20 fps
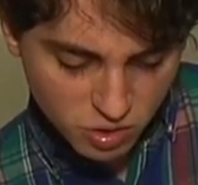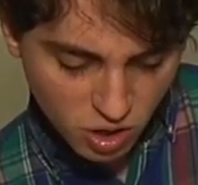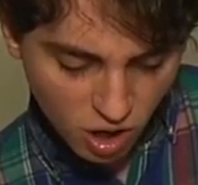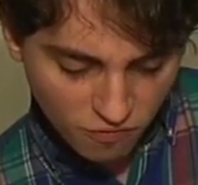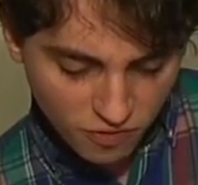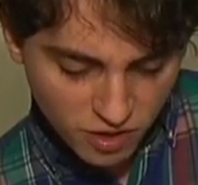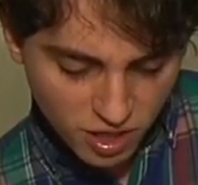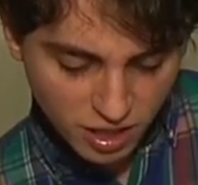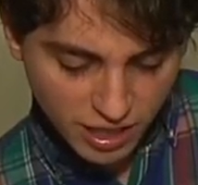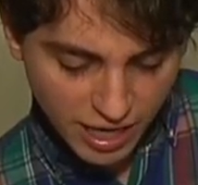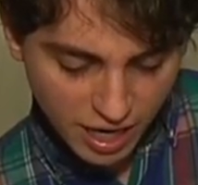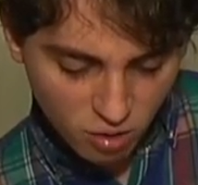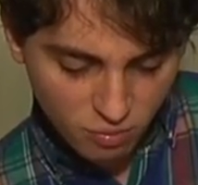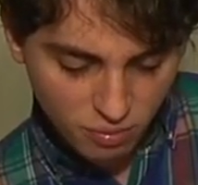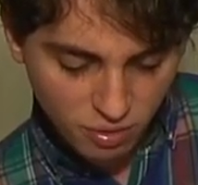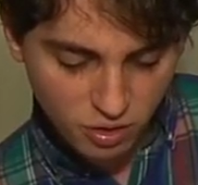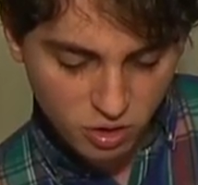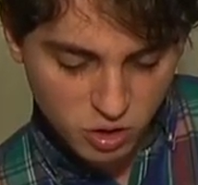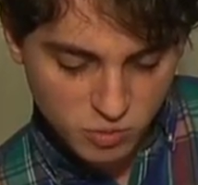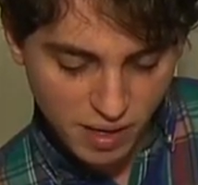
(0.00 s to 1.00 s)
toffee and
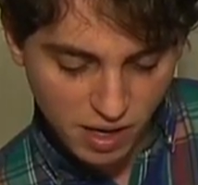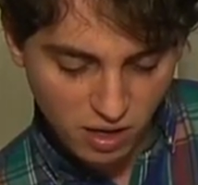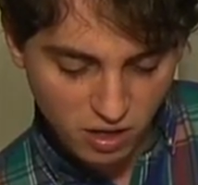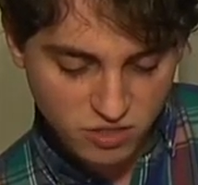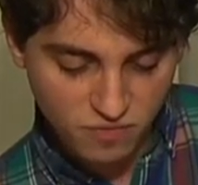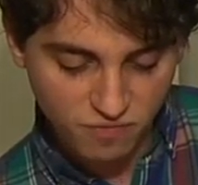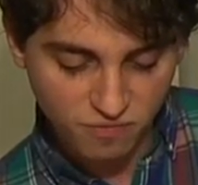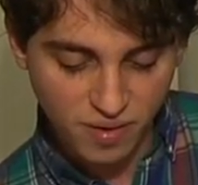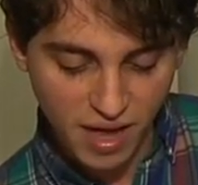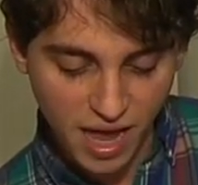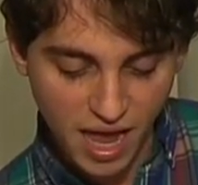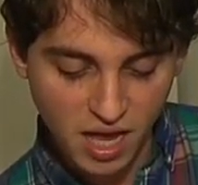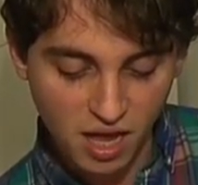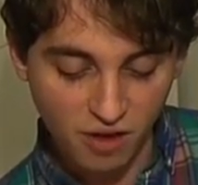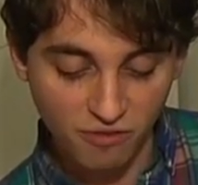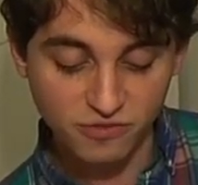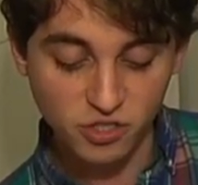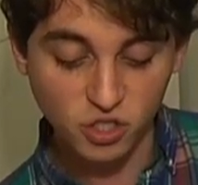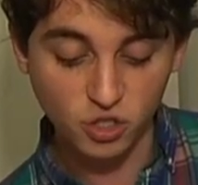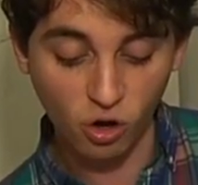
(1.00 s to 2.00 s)
caramel notes, balance of pang
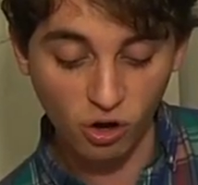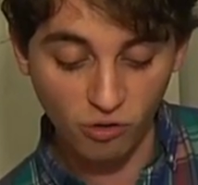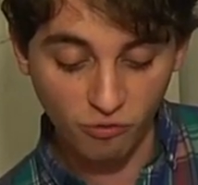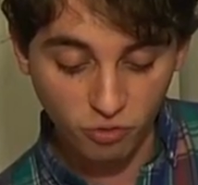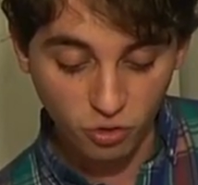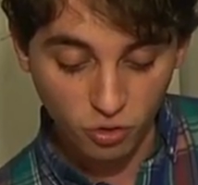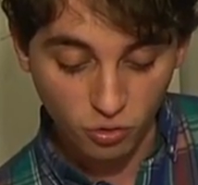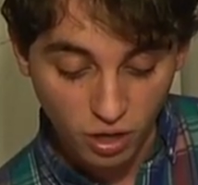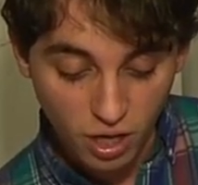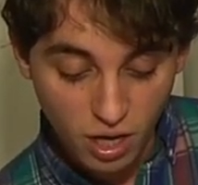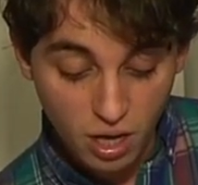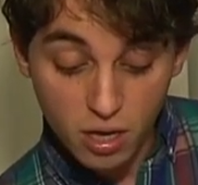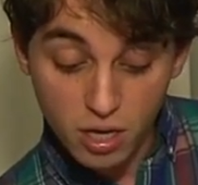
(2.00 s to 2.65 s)
of starfruit.